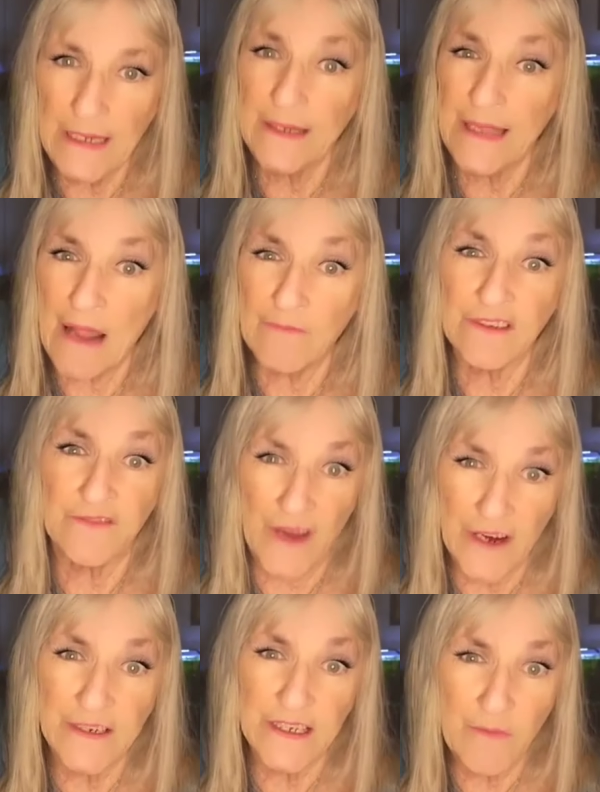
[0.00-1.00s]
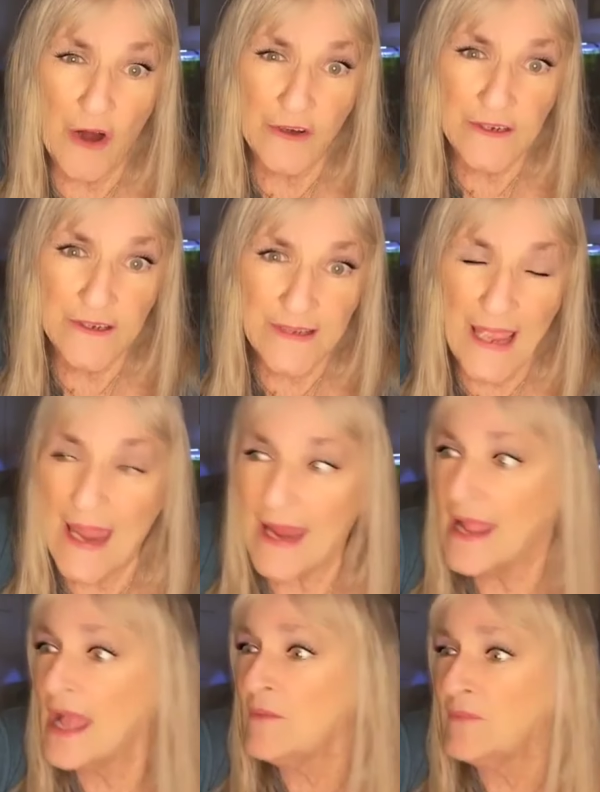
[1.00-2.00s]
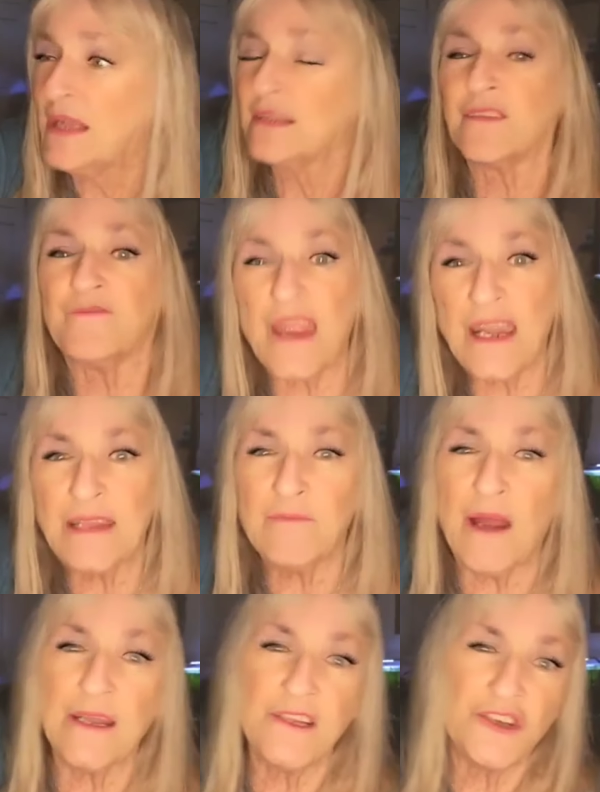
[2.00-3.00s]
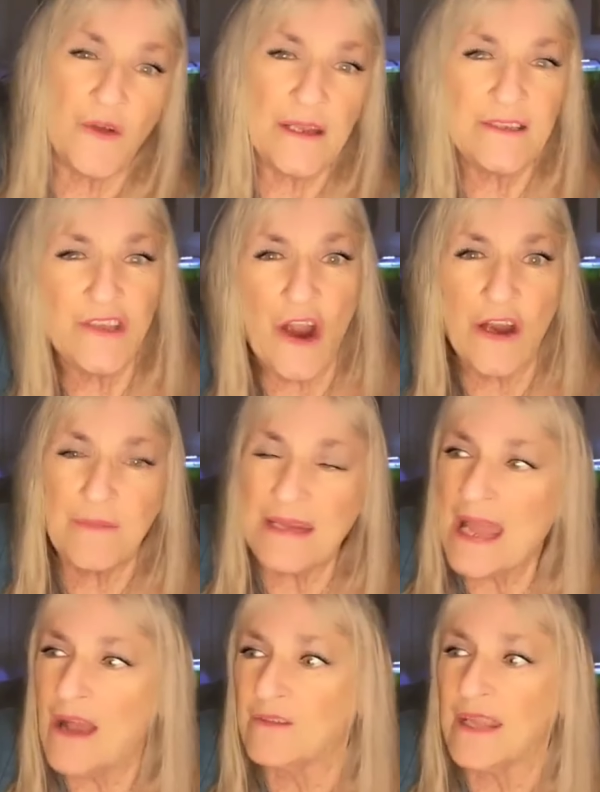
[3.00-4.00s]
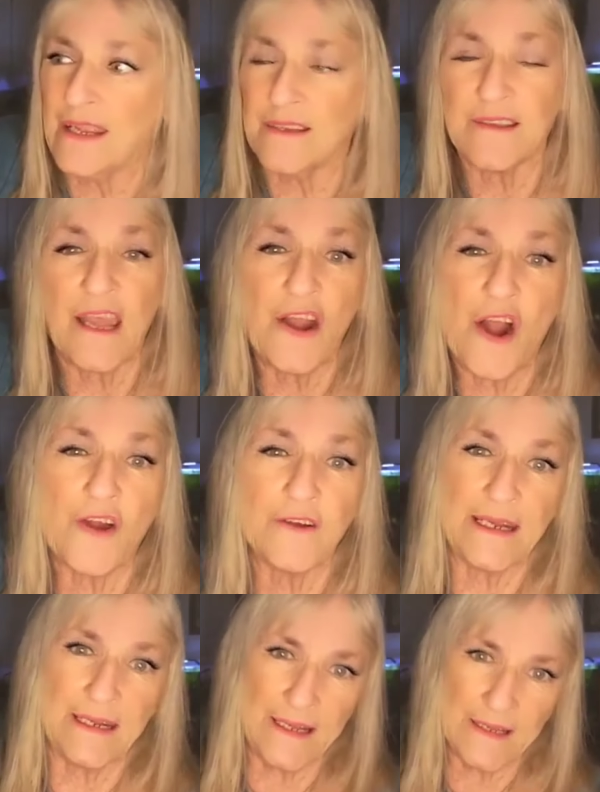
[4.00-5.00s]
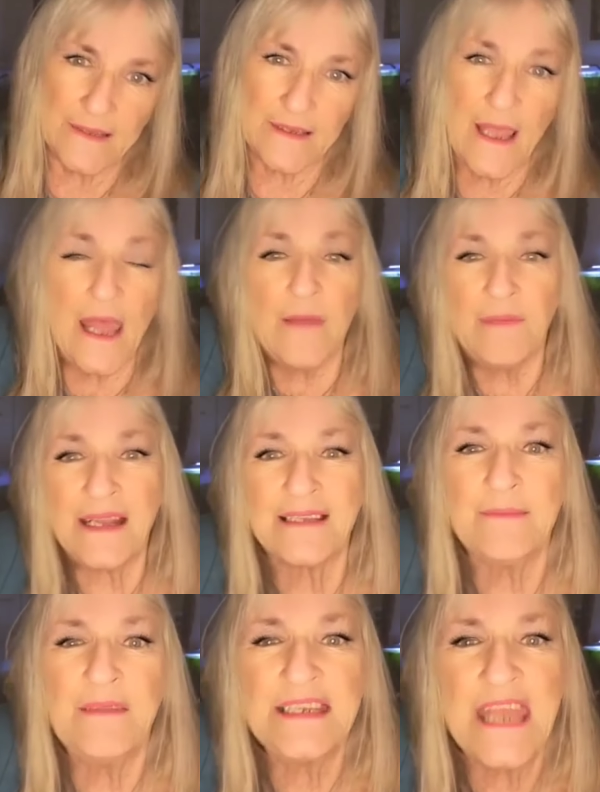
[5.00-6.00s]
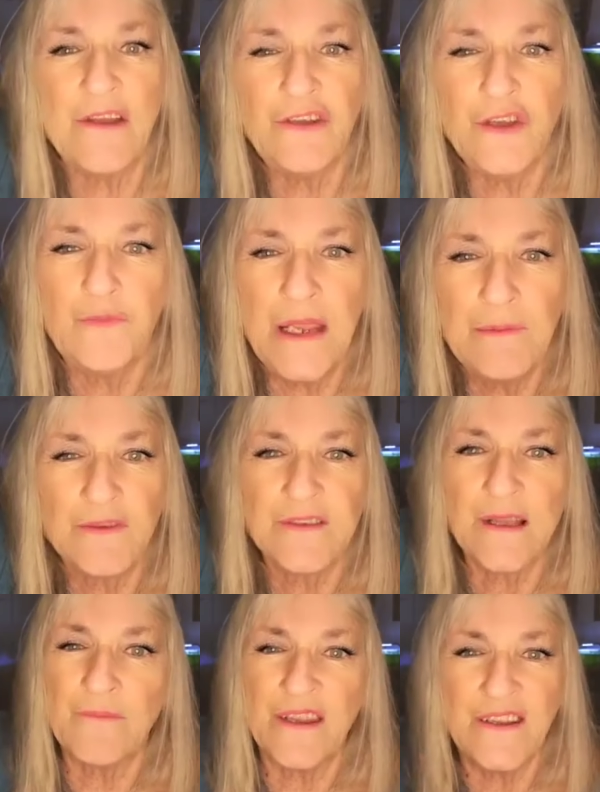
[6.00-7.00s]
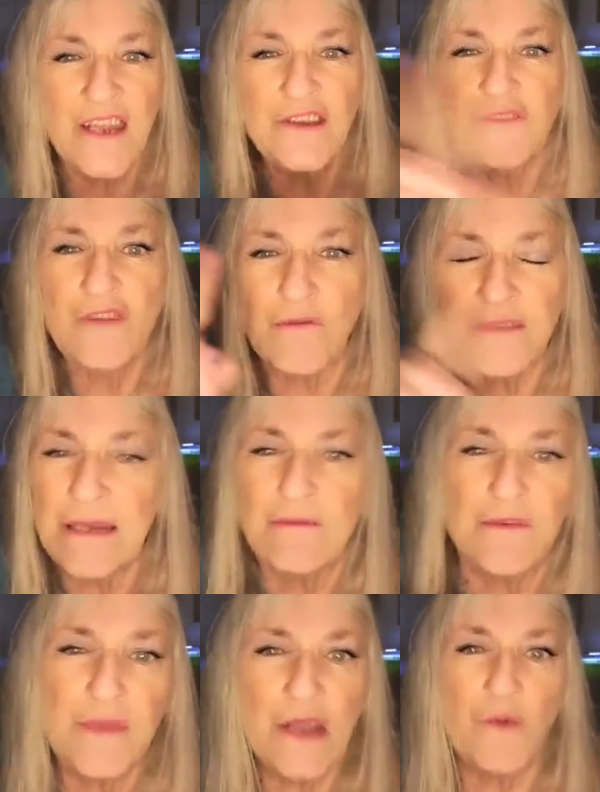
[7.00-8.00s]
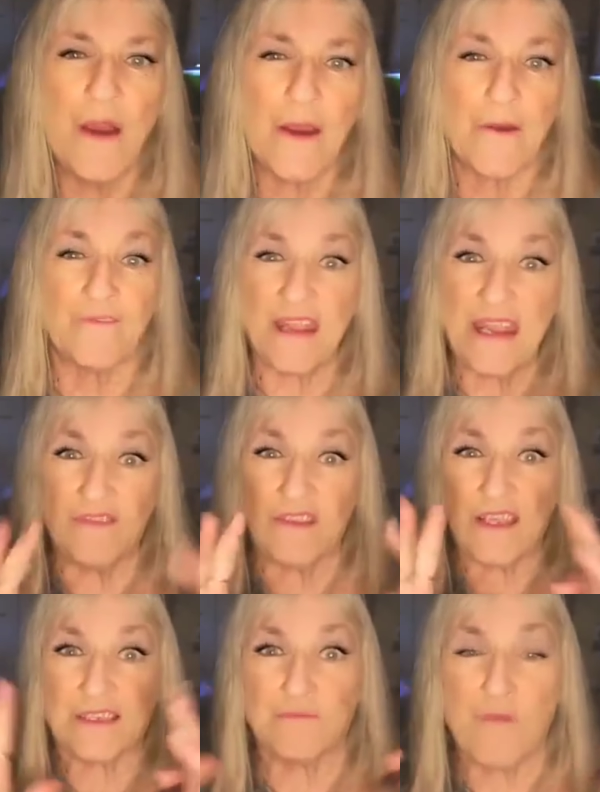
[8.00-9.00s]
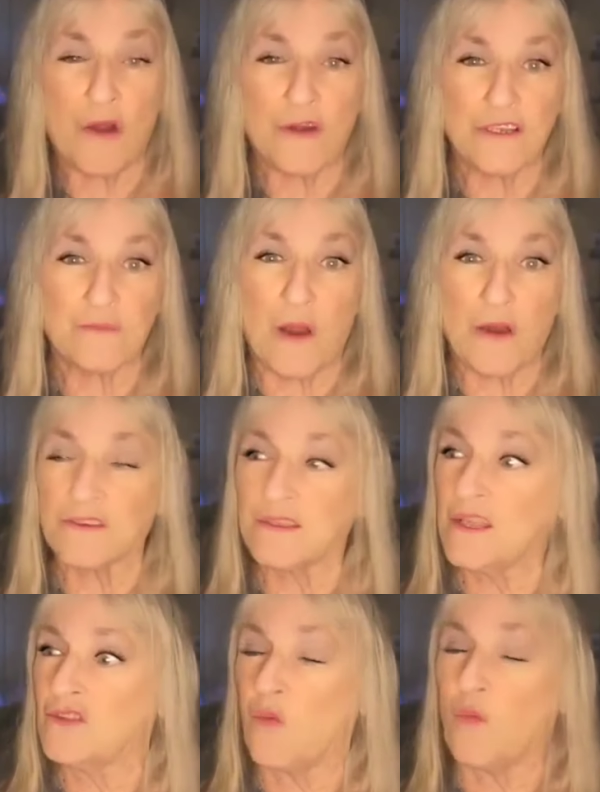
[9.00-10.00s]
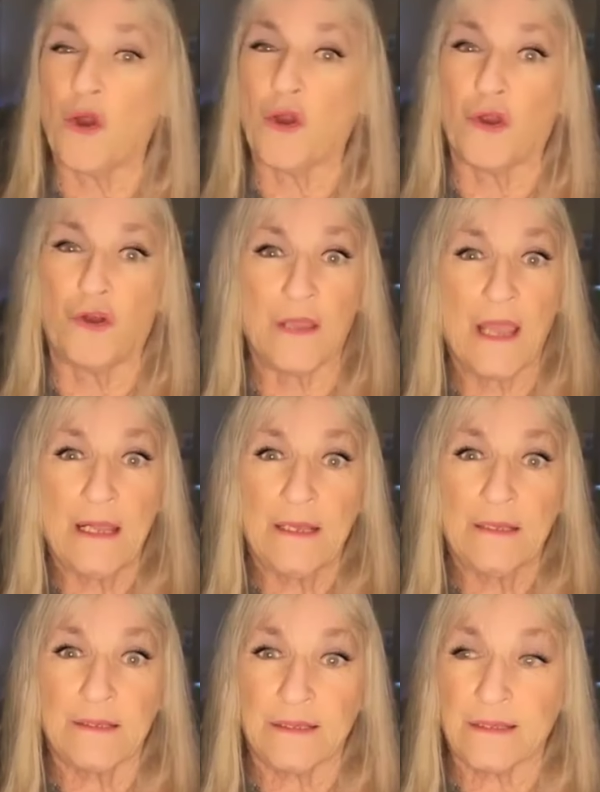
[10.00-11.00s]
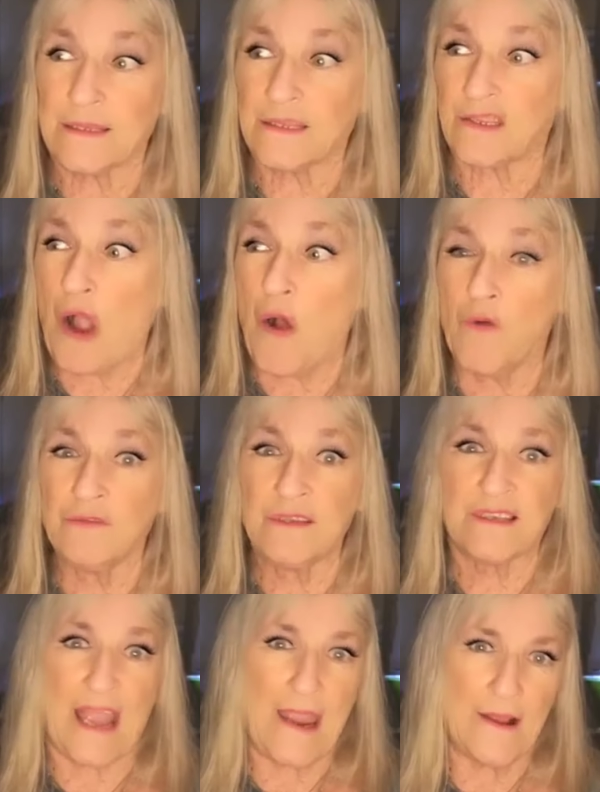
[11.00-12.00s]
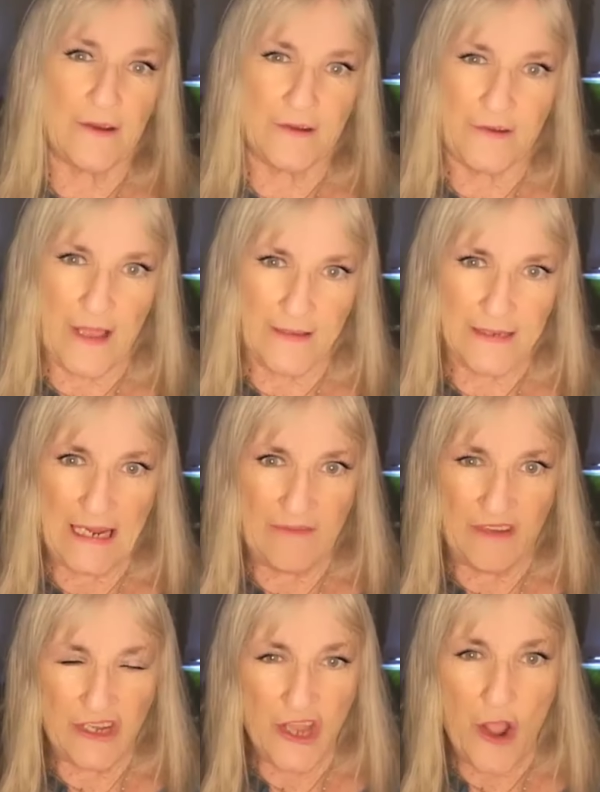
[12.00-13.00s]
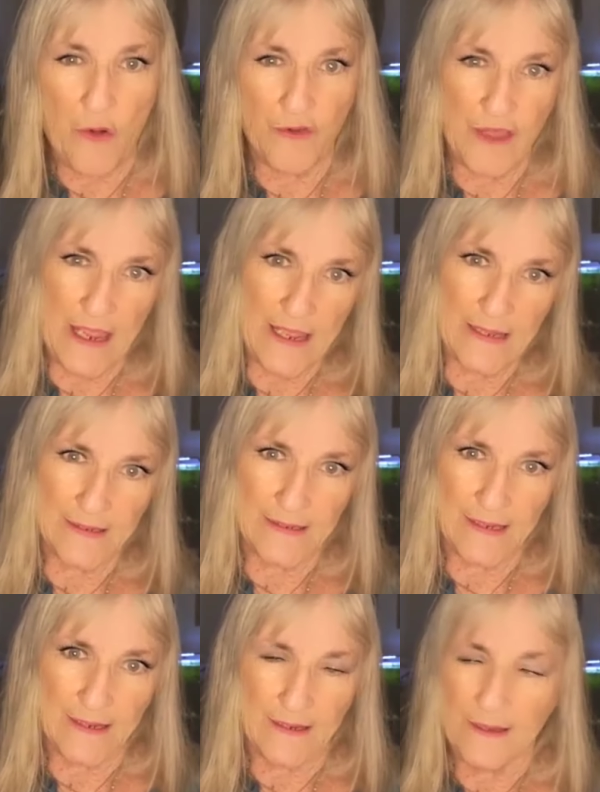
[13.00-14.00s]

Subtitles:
That was very smart to say, because if anybody joins the Army nowadays, they are idiots. Because let me tell you people something that you don't seem to be aware of. Even the smartest person in the world, Stone Sailor, doesn't even know this.